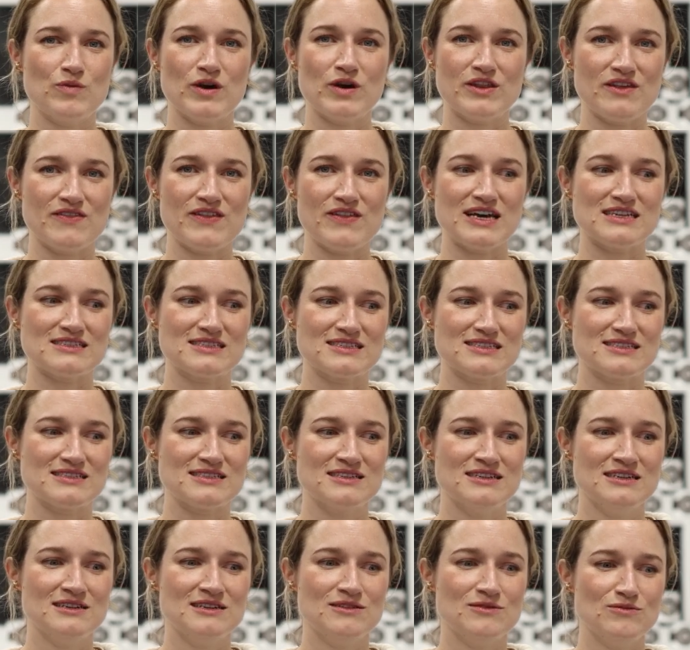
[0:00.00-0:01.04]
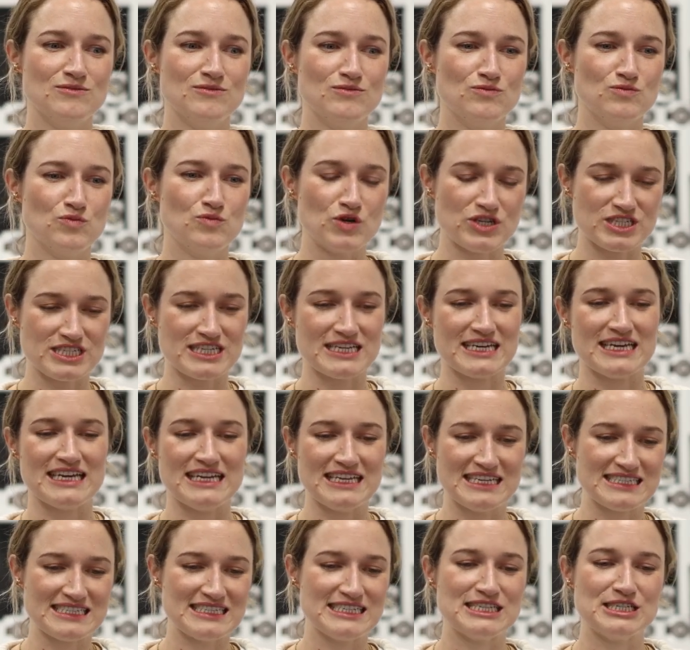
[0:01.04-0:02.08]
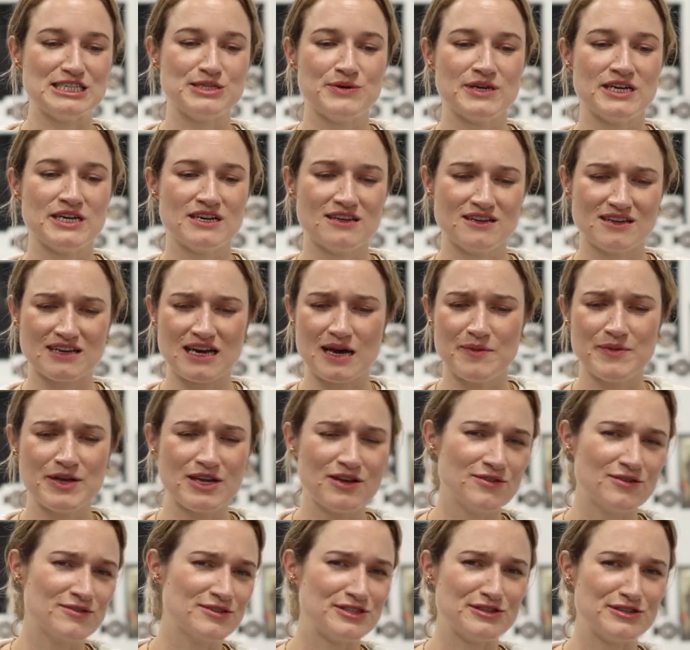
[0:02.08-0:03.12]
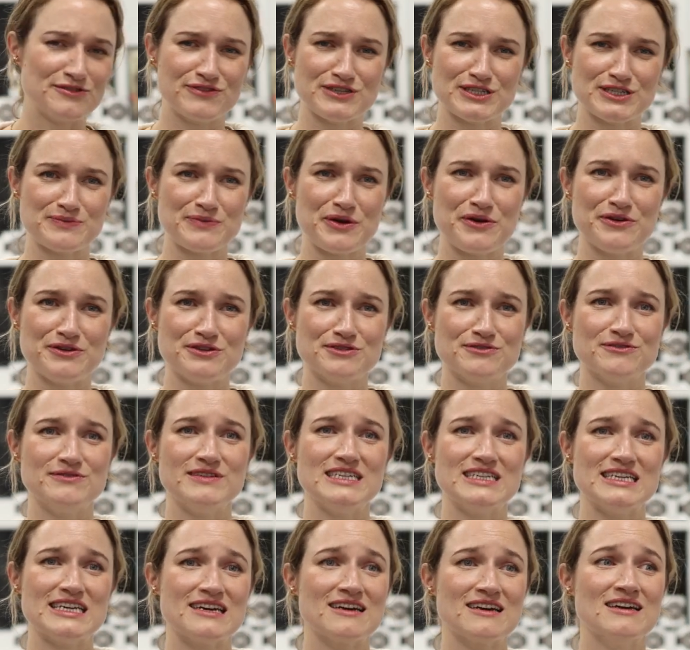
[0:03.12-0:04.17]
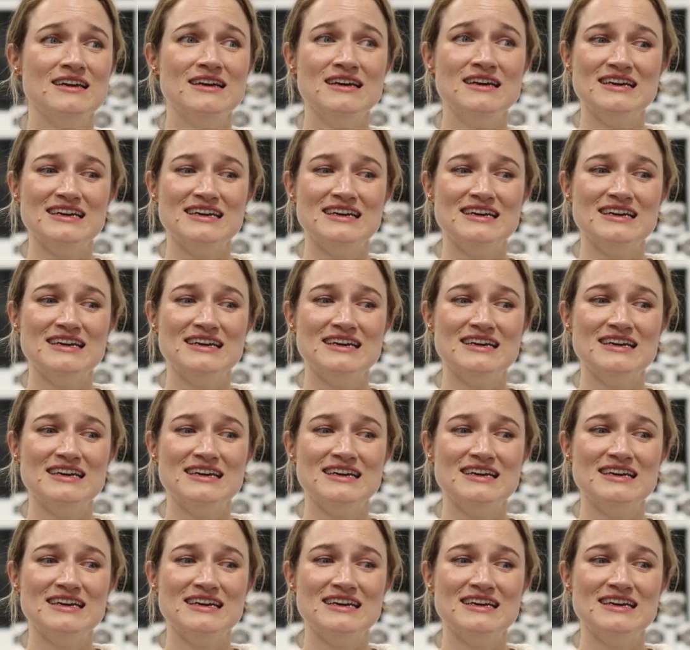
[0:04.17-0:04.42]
whether that's watching it, listening to it, coming along to your first poetry reading,